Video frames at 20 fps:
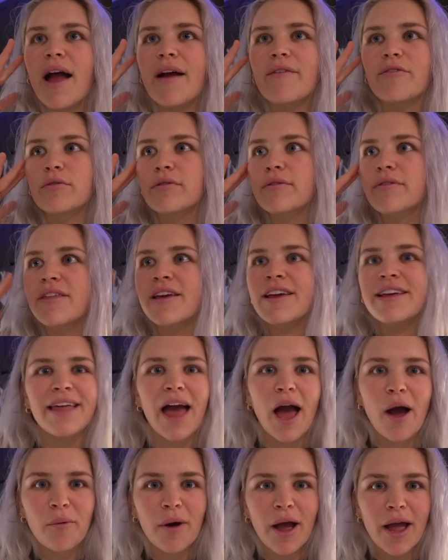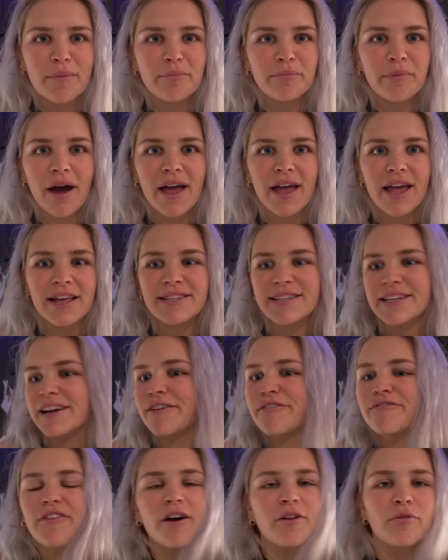ever think that way. But it's
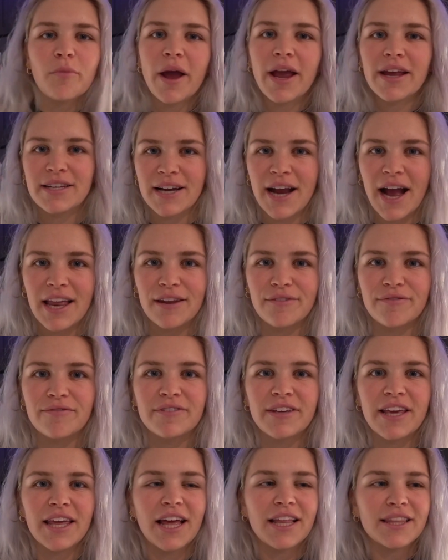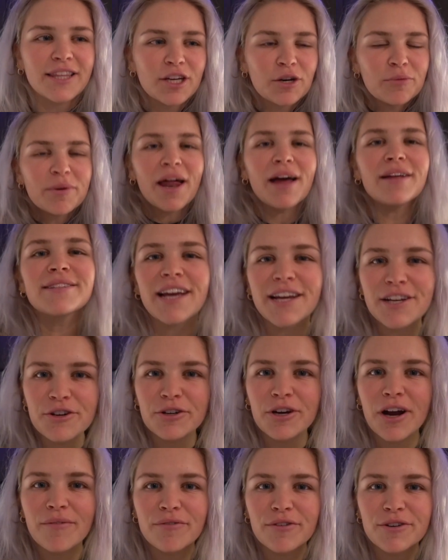a fun way to kind of get a little bit outside your
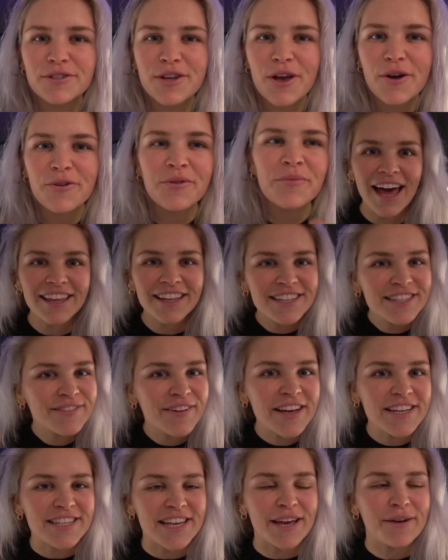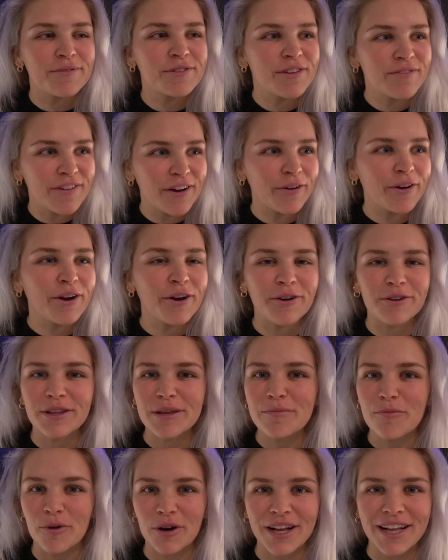comfort zone. And let's face it, it was a very
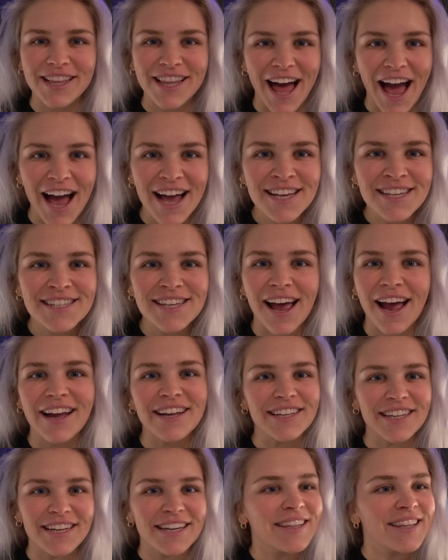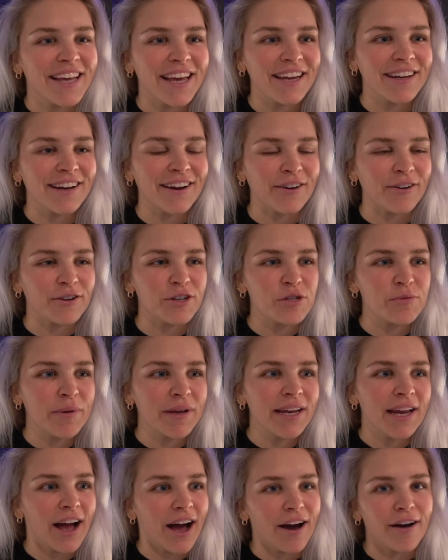early morning class. I needed the
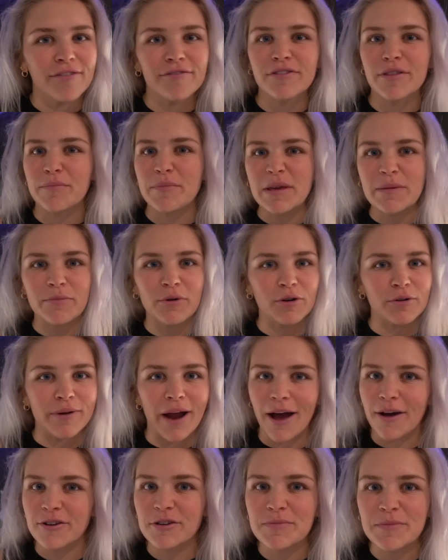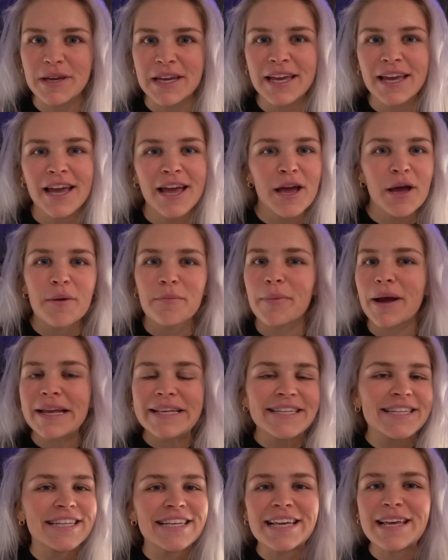encouragement of the people around me, my
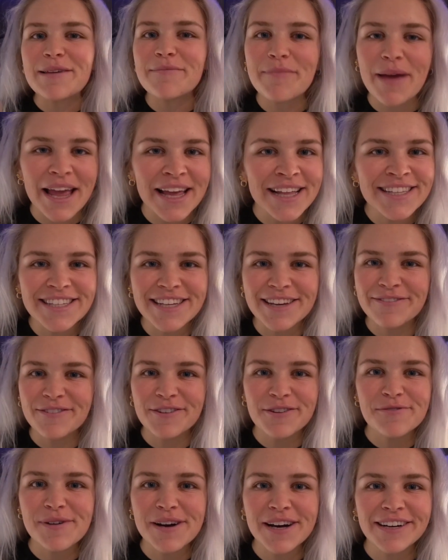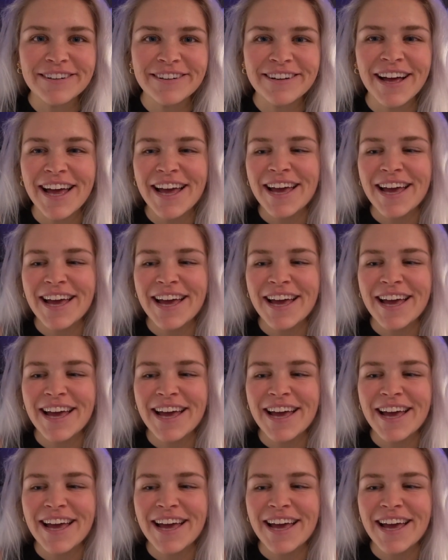teammates, if you will.